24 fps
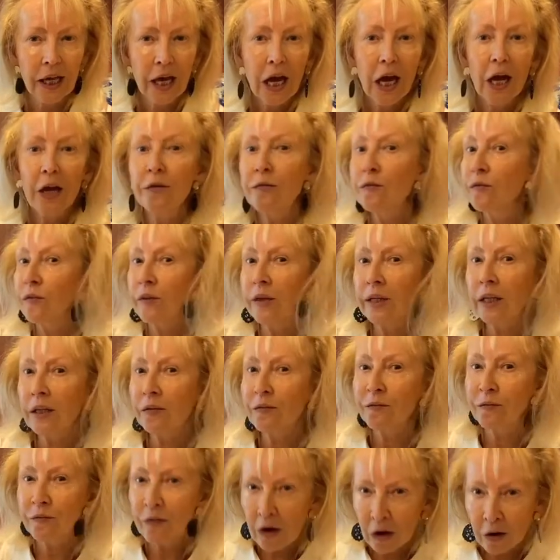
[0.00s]
and feel
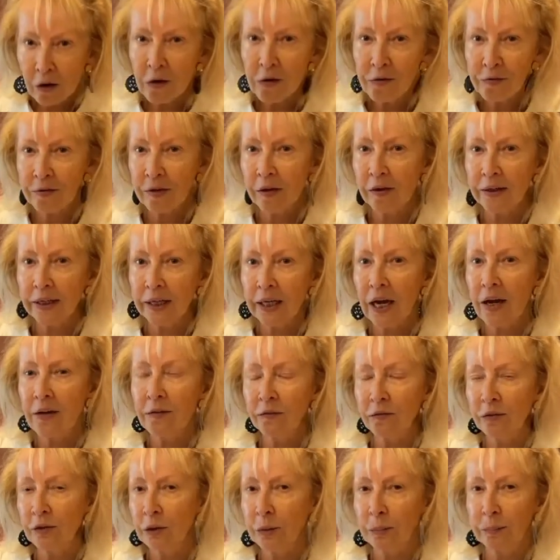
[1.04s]
very, very
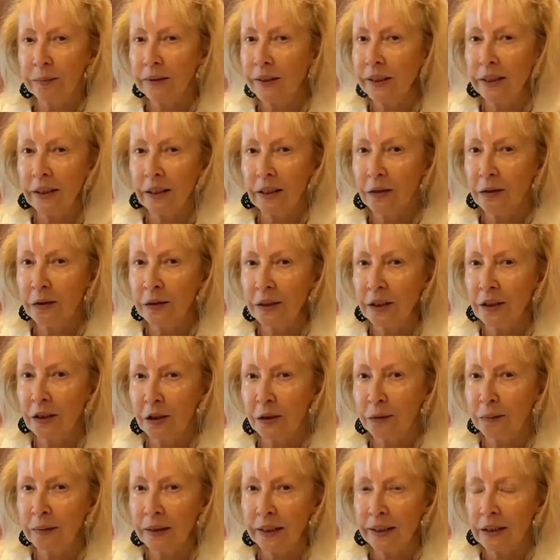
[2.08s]
comfortable in those
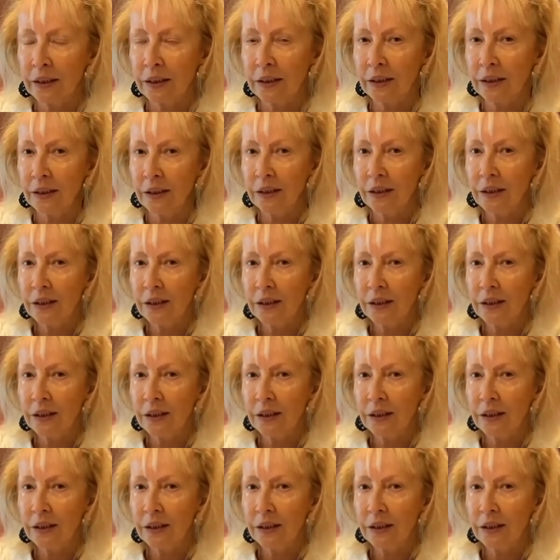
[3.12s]
situations.